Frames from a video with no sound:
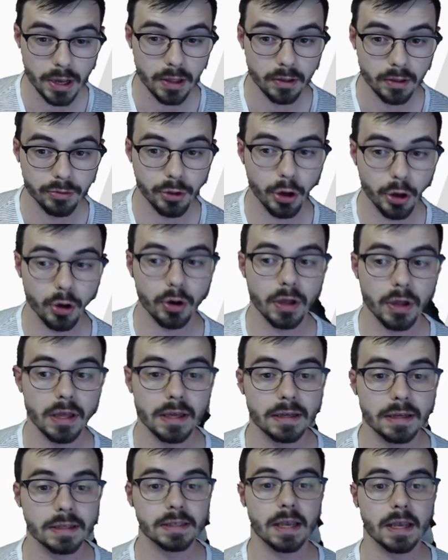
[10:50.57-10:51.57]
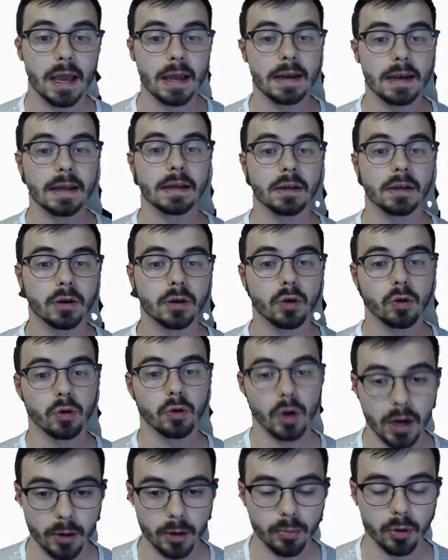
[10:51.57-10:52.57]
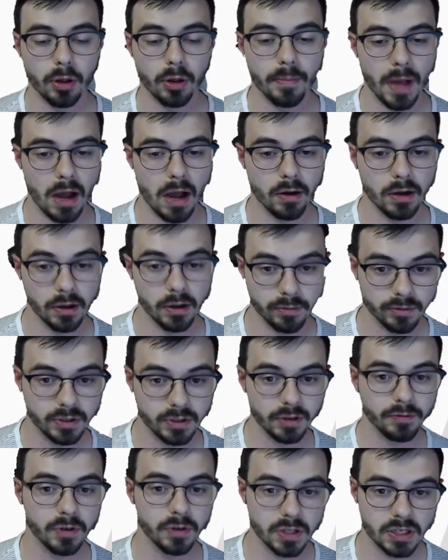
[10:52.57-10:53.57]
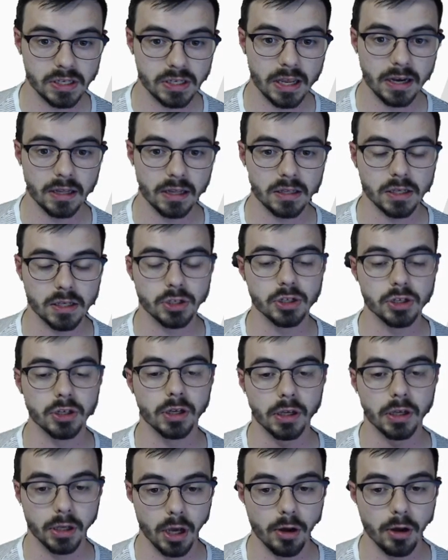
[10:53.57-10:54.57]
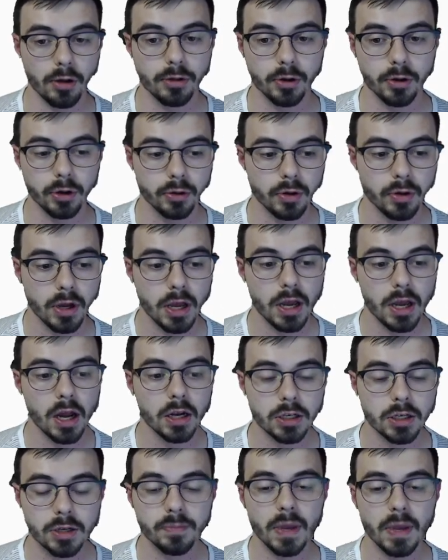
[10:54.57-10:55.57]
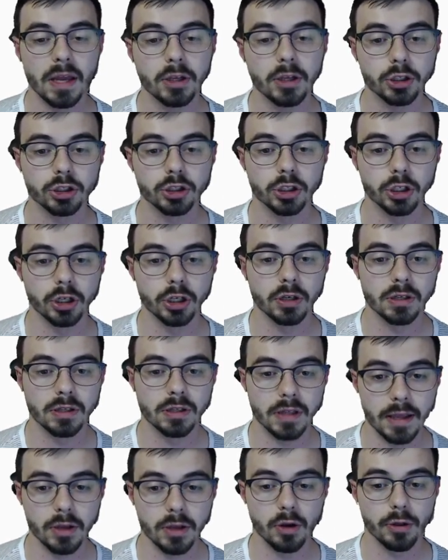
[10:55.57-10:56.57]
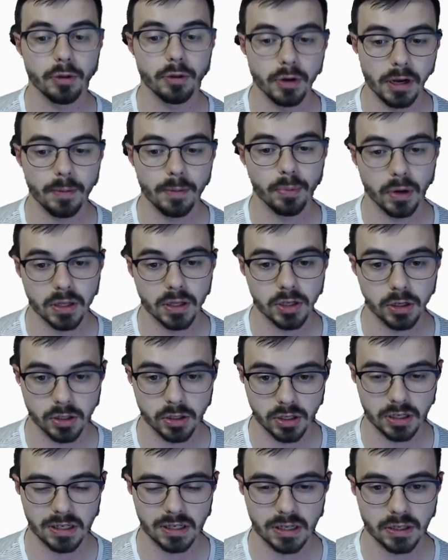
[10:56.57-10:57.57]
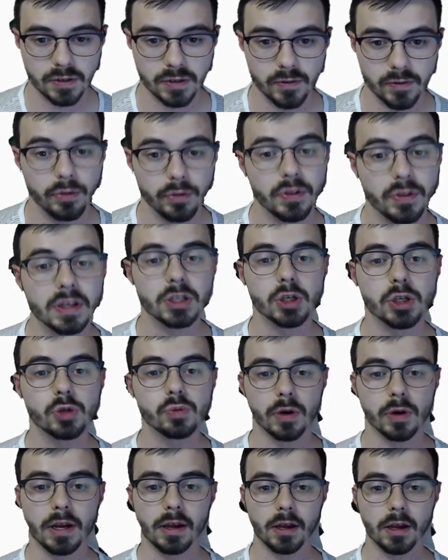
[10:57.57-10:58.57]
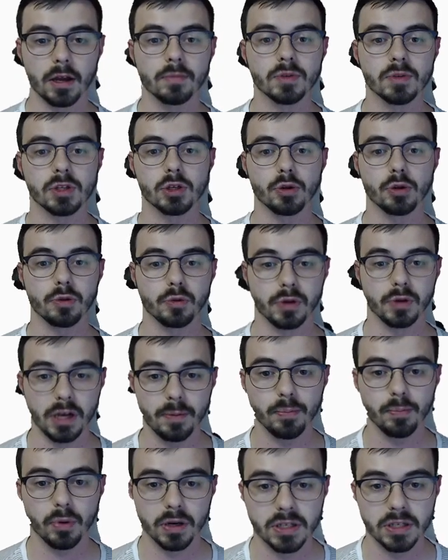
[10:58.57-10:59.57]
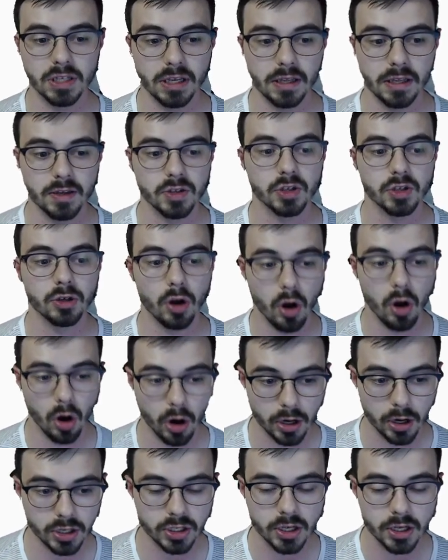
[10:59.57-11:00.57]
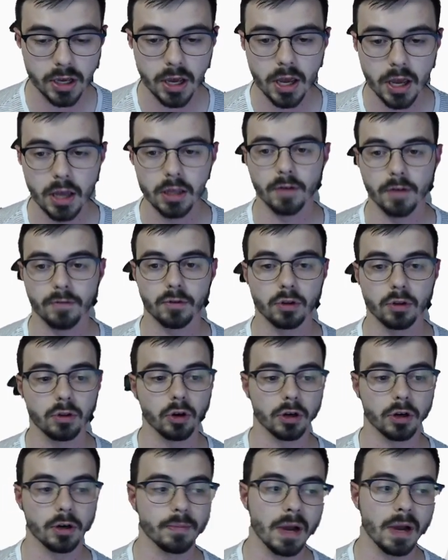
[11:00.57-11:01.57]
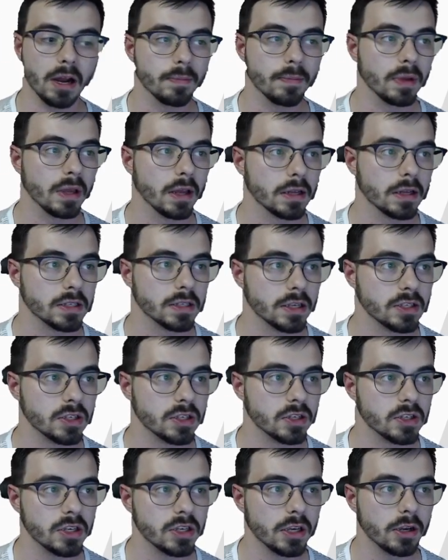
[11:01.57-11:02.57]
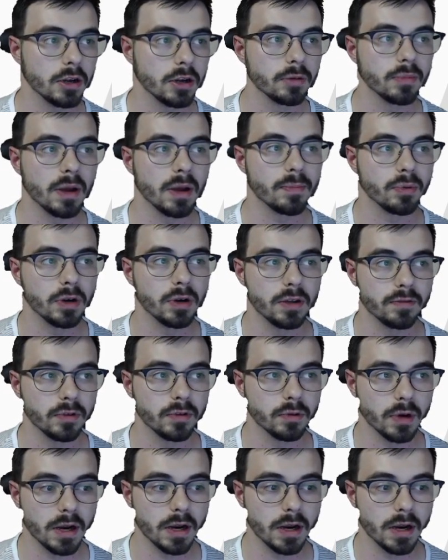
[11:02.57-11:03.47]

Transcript: there is an incredible amount of different settings that you can go through to make sure that your 3D prints are successful. This is when it comes to 3D printing is an art. You have to learn about it because as you see here in my preview right